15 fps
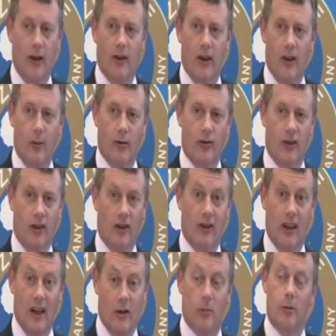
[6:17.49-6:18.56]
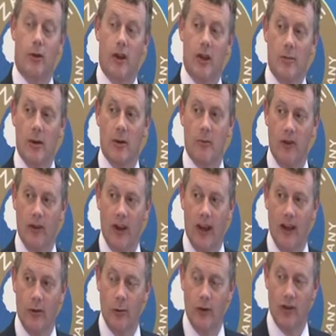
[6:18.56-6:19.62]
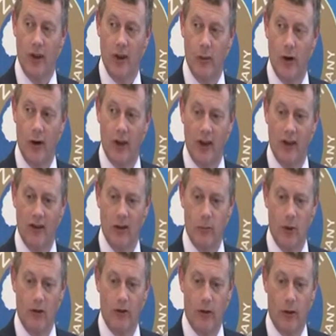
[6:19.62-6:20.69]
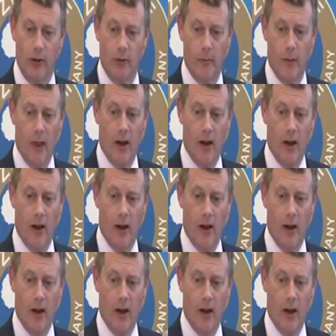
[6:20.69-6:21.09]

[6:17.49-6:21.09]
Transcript: They wanted to get a premium for that, which they weren't getting before.